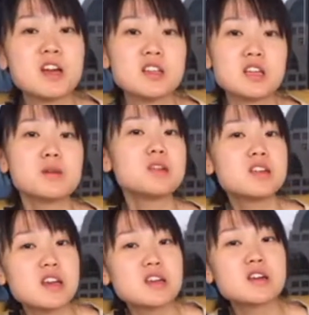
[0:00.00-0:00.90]
They've been
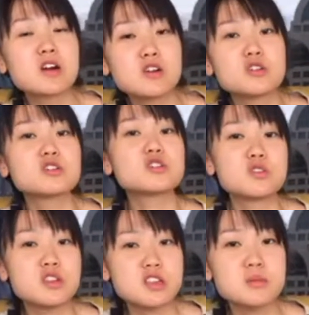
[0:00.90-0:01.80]
getting our nurture
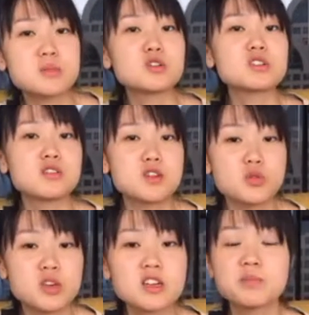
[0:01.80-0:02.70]
emails every
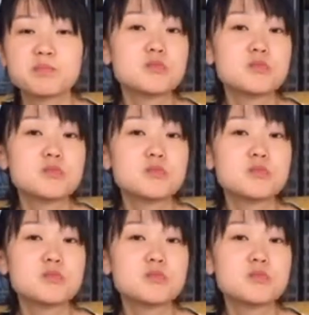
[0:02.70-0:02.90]
week.